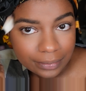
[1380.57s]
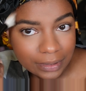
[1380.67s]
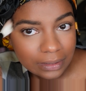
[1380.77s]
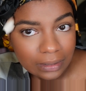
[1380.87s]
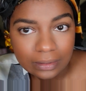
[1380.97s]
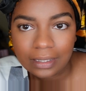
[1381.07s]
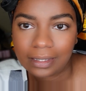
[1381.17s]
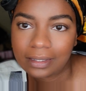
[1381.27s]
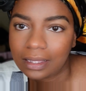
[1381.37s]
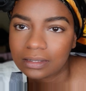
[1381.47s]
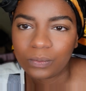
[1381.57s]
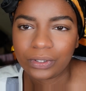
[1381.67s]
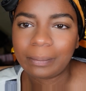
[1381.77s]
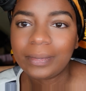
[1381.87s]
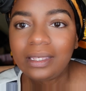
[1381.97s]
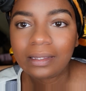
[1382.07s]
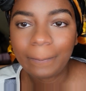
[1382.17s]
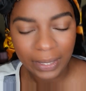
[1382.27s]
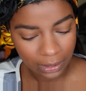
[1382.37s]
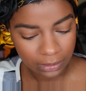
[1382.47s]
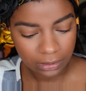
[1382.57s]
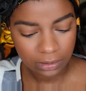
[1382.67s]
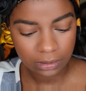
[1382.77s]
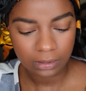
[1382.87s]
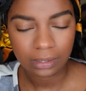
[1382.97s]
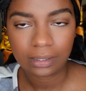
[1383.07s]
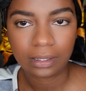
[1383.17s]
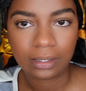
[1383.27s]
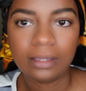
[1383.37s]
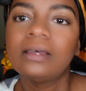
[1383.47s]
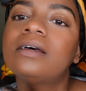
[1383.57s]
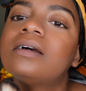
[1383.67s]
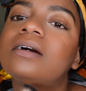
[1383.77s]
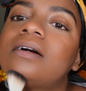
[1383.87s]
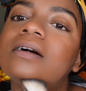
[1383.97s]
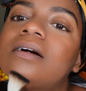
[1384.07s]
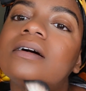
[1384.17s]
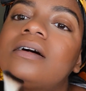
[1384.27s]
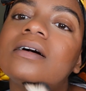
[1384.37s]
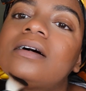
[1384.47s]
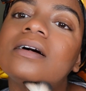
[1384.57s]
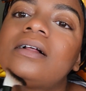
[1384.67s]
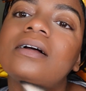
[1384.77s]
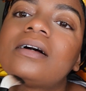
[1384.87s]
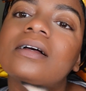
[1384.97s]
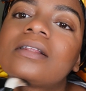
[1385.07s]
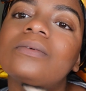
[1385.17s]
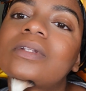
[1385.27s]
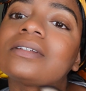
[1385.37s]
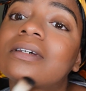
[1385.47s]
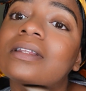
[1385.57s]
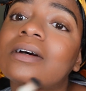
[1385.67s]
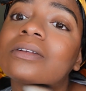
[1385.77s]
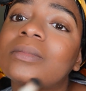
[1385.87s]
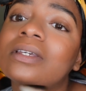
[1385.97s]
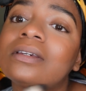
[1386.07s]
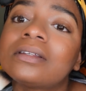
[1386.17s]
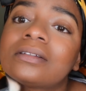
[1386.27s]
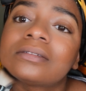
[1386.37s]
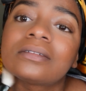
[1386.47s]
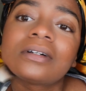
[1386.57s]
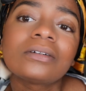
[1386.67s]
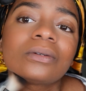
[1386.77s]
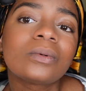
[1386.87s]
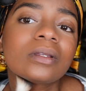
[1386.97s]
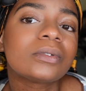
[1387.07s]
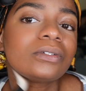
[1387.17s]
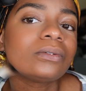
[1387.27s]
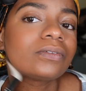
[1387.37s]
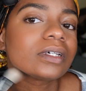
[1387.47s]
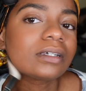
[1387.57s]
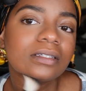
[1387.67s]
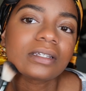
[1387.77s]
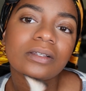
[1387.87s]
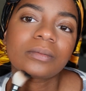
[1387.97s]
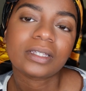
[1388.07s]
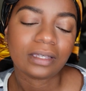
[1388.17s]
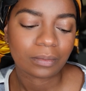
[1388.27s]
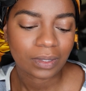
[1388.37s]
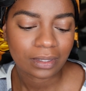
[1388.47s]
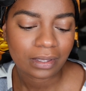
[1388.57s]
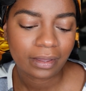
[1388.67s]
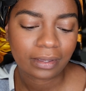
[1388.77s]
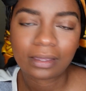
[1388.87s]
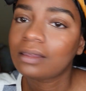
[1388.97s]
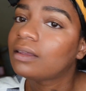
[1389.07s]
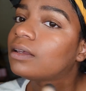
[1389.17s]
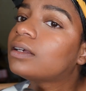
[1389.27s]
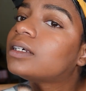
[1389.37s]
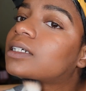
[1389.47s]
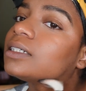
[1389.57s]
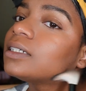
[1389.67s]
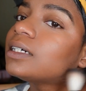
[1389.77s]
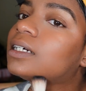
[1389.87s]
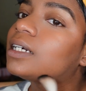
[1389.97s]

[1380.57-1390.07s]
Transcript: it is their ULTA Beauty Contour Kit. And I'm using the two bottom shades on the left. Nope, the right.